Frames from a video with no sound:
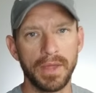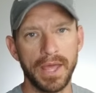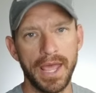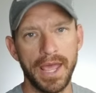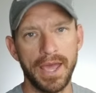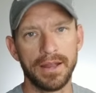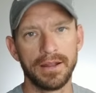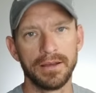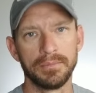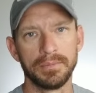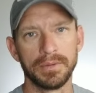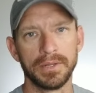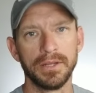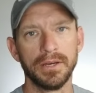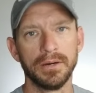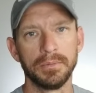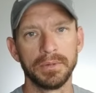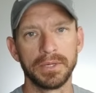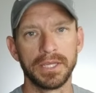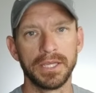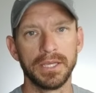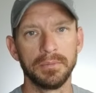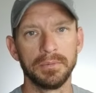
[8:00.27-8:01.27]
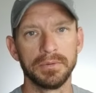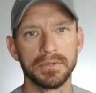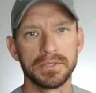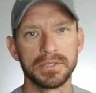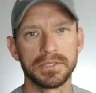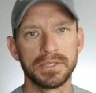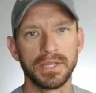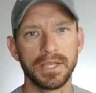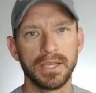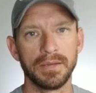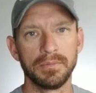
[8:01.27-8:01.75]
the hat up and help it keep its
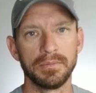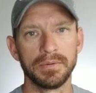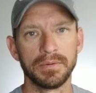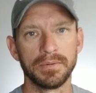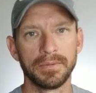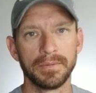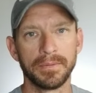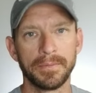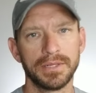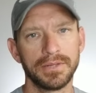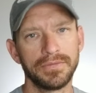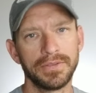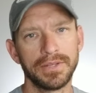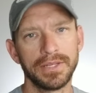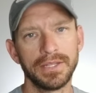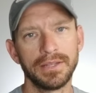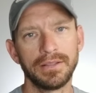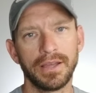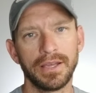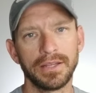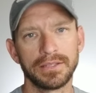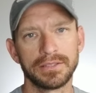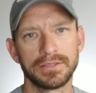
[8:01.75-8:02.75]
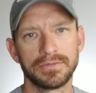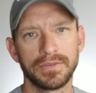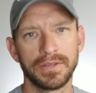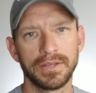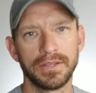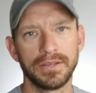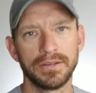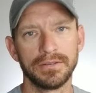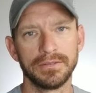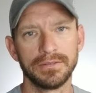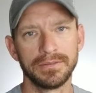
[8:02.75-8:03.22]
shape. But if you did like this
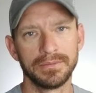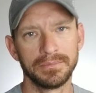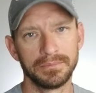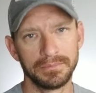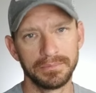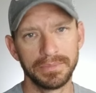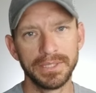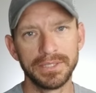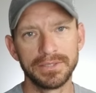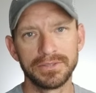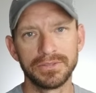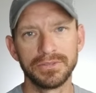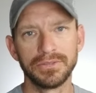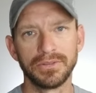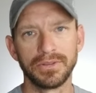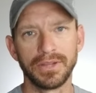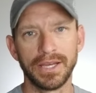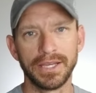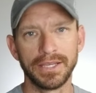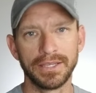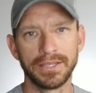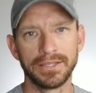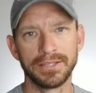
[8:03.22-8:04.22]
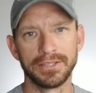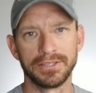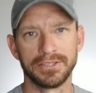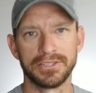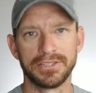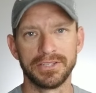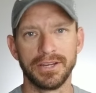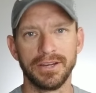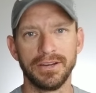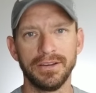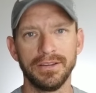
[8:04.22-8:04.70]
video, please do like it and
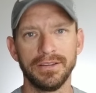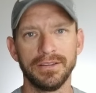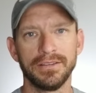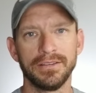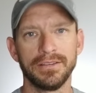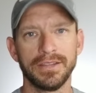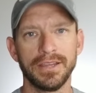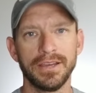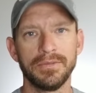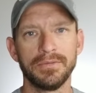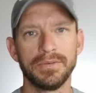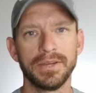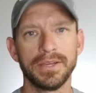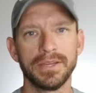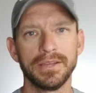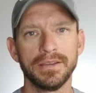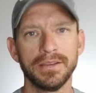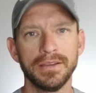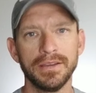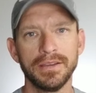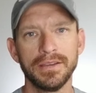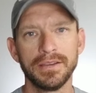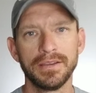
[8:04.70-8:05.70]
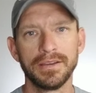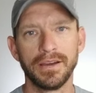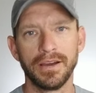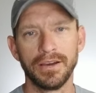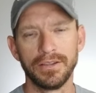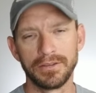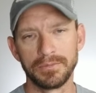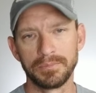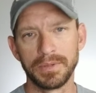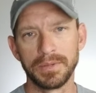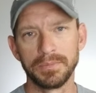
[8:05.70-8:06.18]
share it. That way
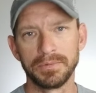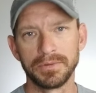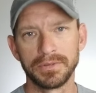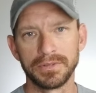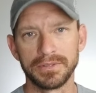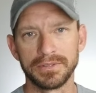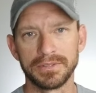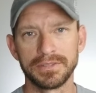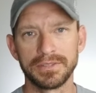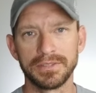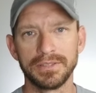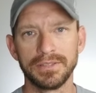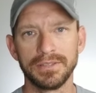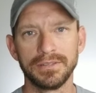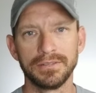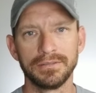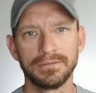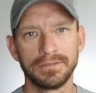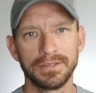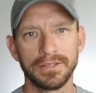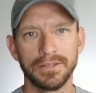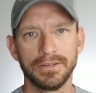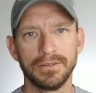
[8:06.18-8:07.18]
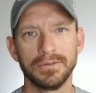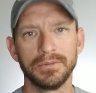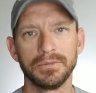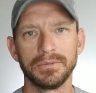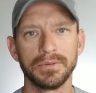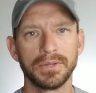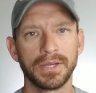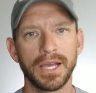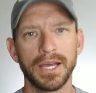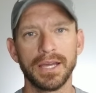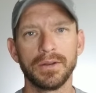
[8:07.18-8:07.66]
other people can see, the
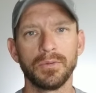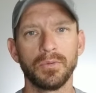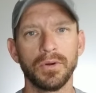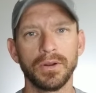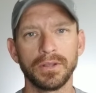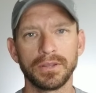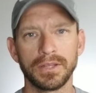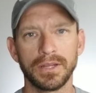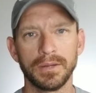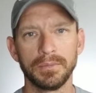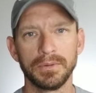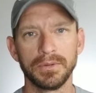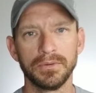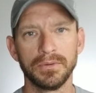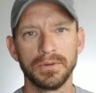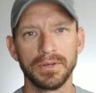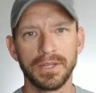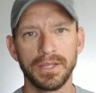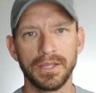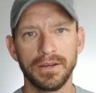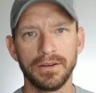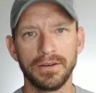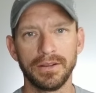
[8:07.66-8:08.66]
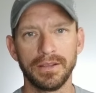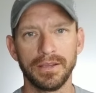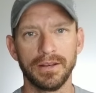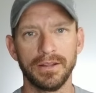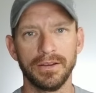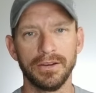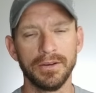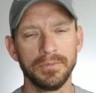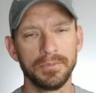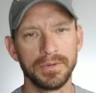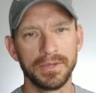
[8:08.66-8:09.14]
kind of work that I'm doing here,
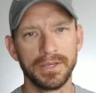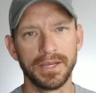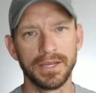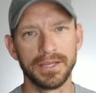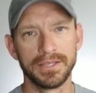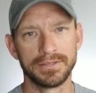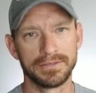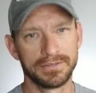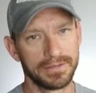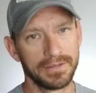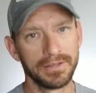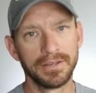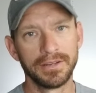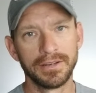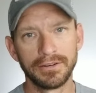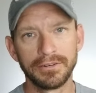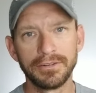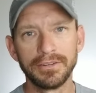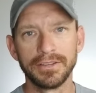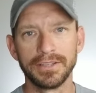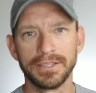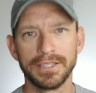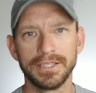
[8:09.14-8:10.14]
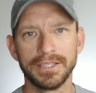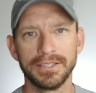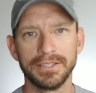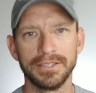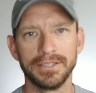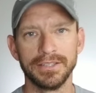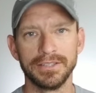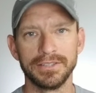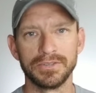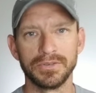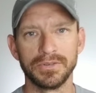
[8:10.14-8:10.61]
and I hope you guys really
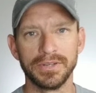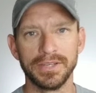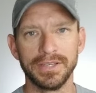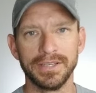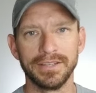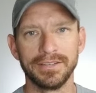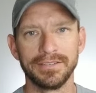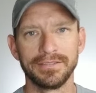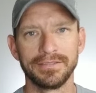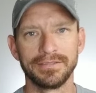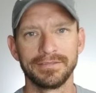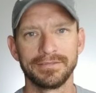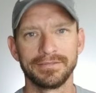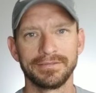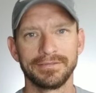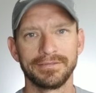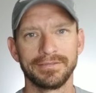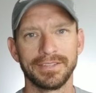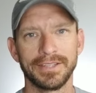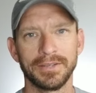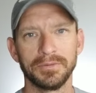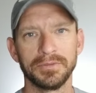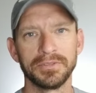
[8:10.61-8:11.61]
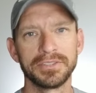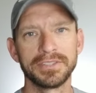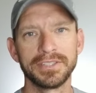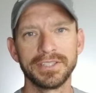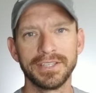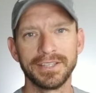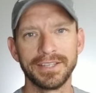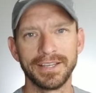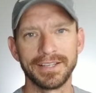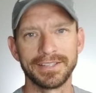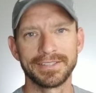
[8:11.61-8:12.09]
did enjoy it. And we'll
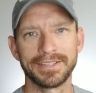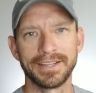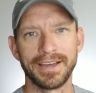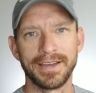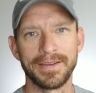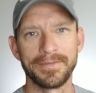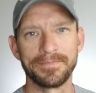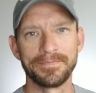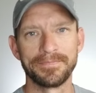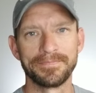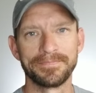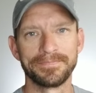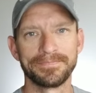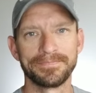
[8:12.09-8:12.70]
see you next time.